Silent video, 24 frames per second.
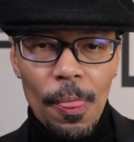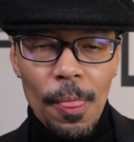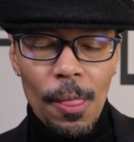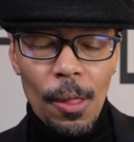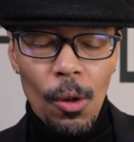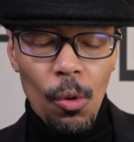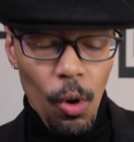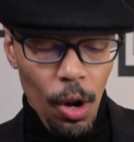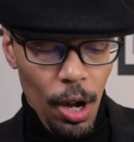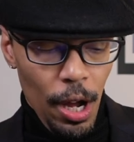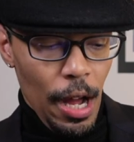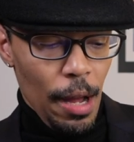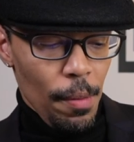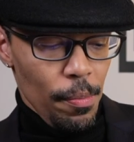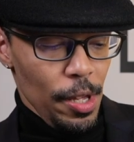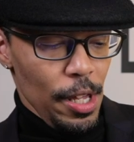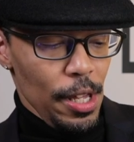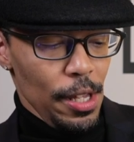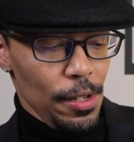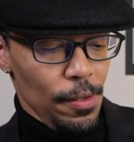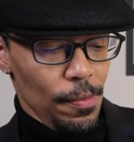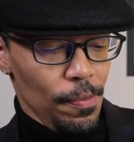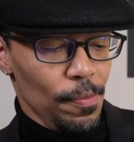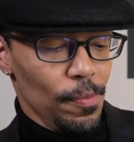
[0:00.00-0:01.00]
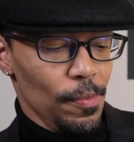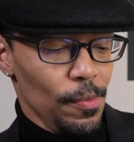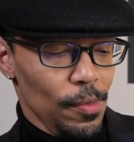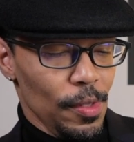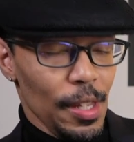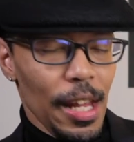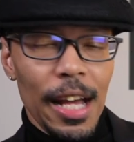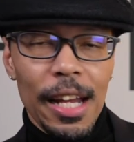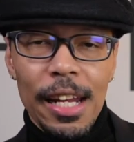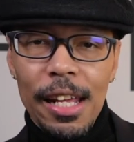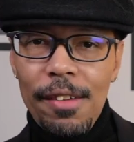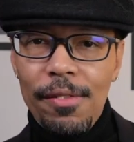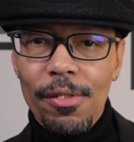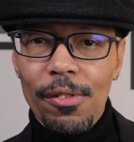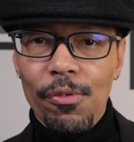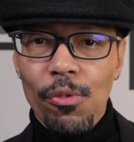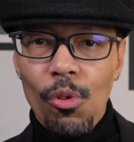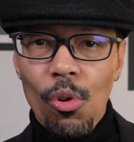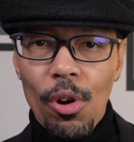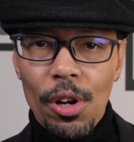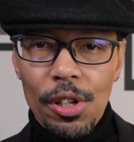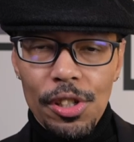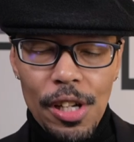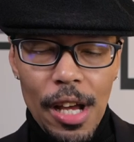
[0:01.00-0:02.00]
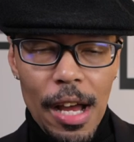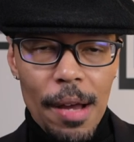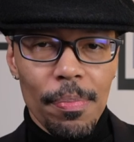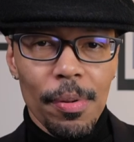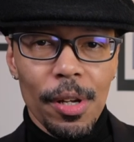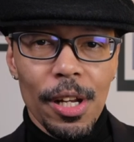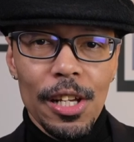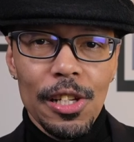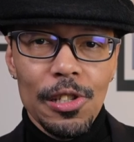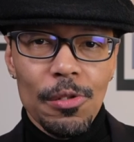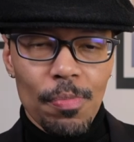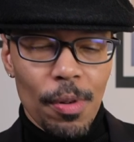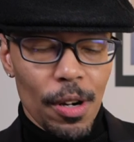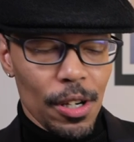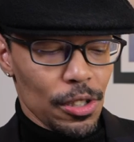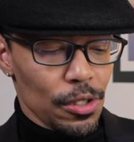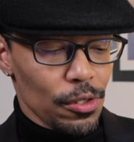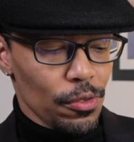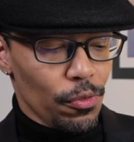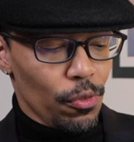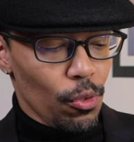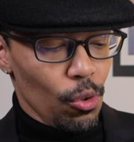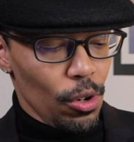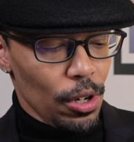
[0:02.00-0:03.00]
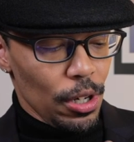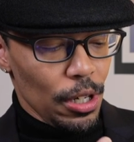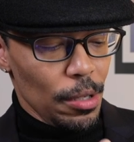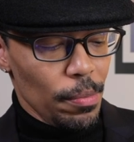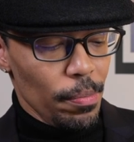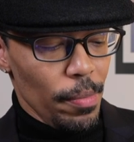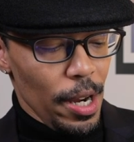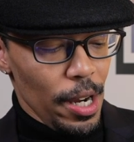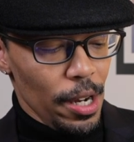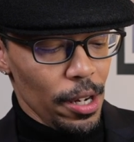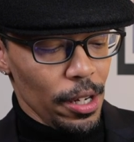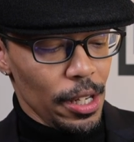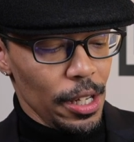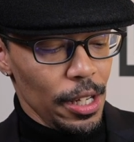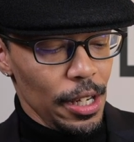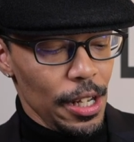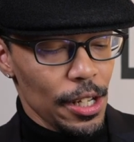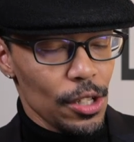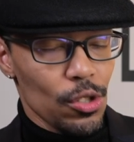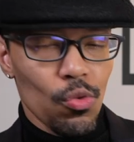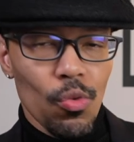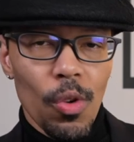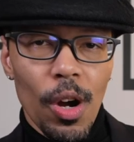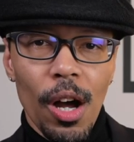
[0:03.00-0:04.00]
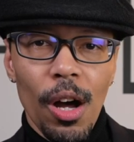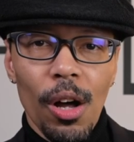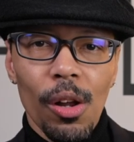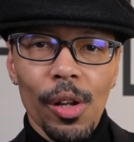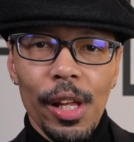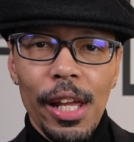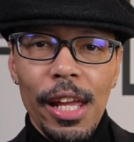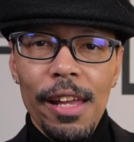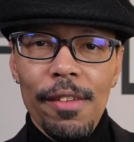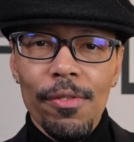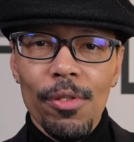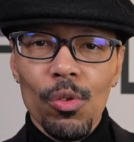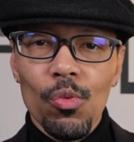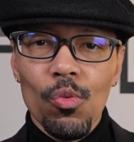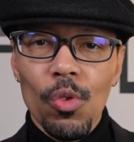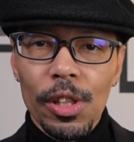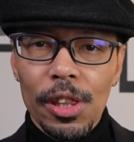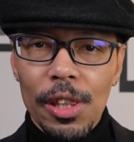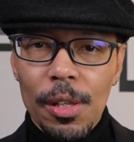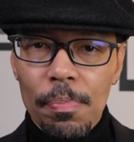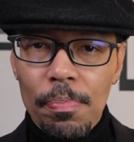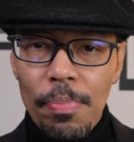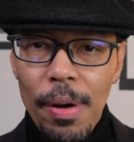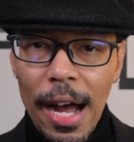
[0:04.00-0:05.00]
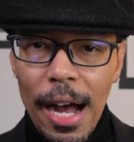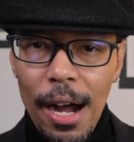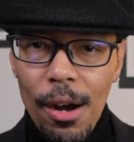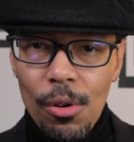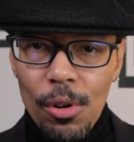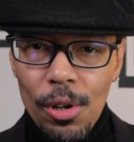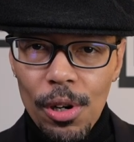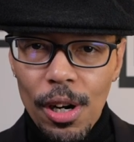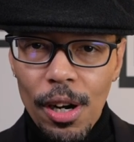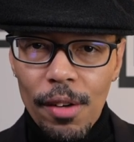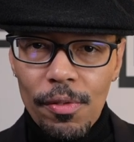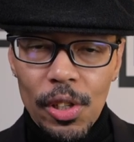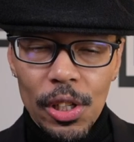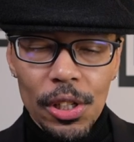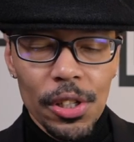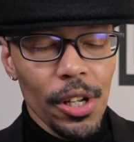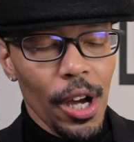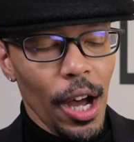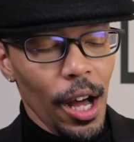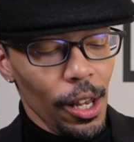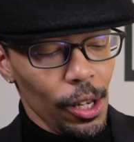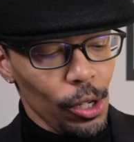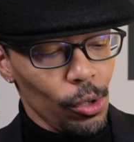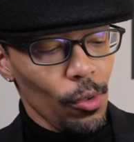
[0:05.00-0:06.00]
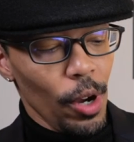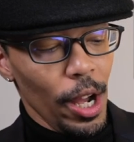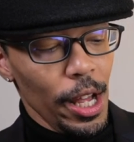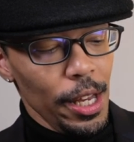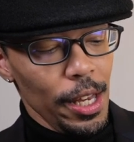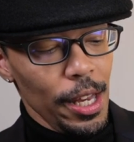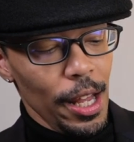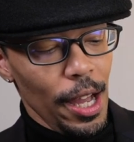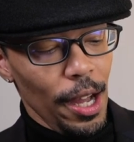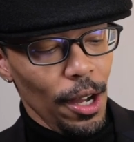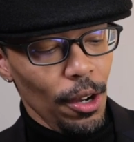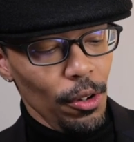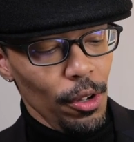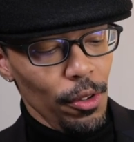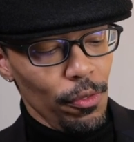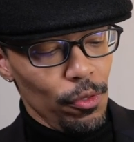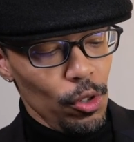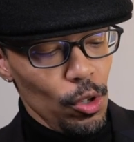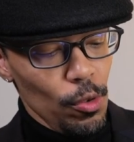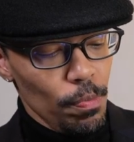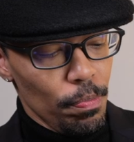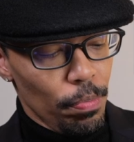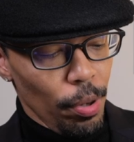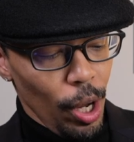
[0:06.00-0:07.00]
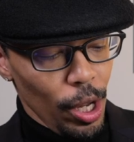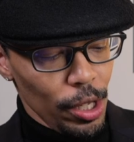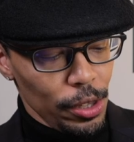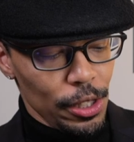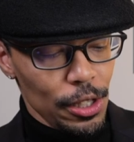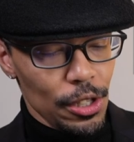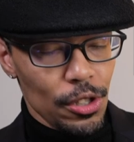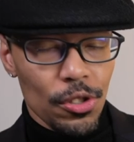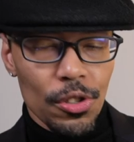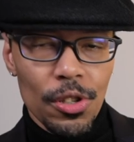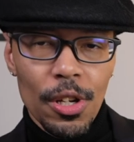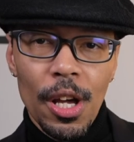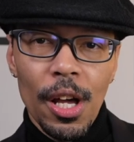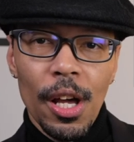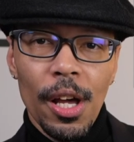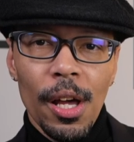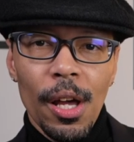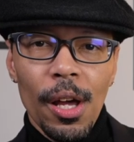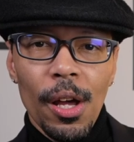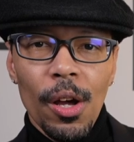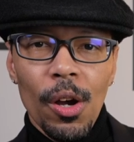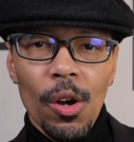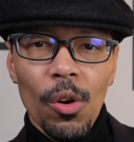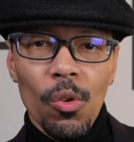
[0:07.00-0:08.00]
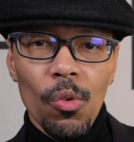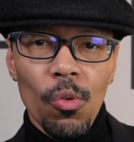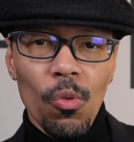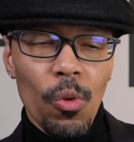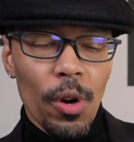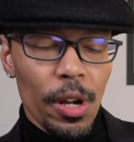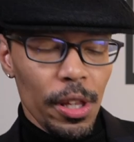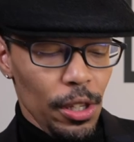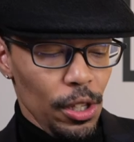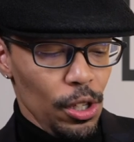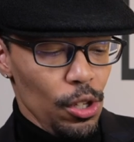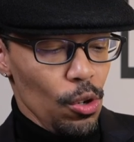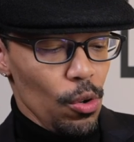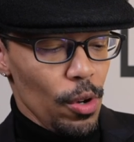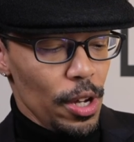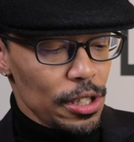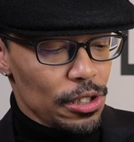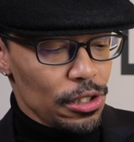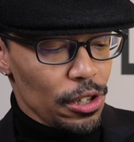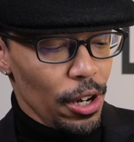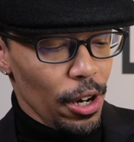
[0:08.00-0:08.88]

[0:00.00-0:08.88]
Well, I mean, not even for a Japanese person, for an American as well. Even with the power of the dollar right now, if you bought this with U.S.